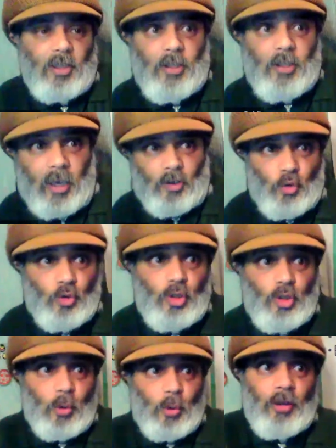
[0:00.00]
the actual
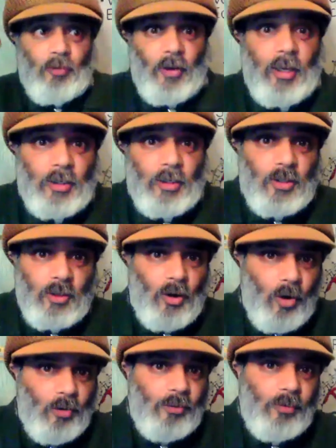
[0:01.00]
doing phase
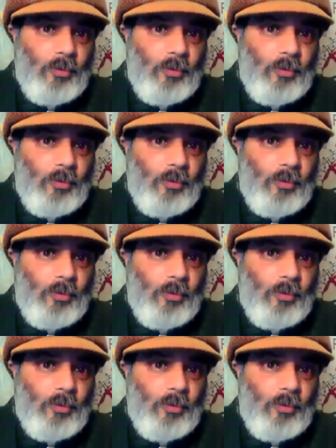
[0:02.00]
of